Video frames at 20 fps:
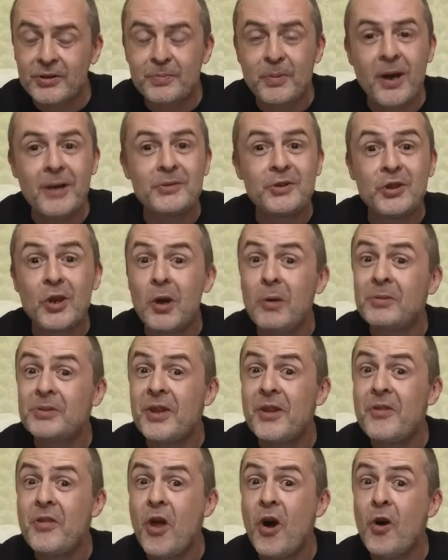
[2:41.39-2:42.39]
But I'm sure it was
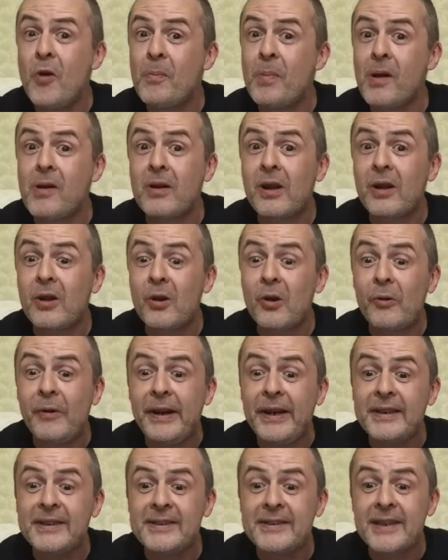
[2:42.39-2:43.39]
a noble,
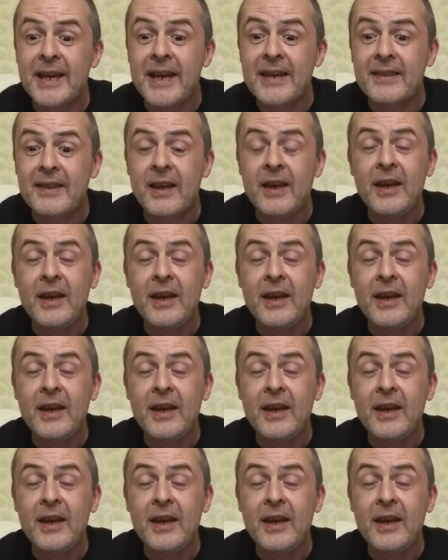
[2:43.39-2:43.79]
glorious death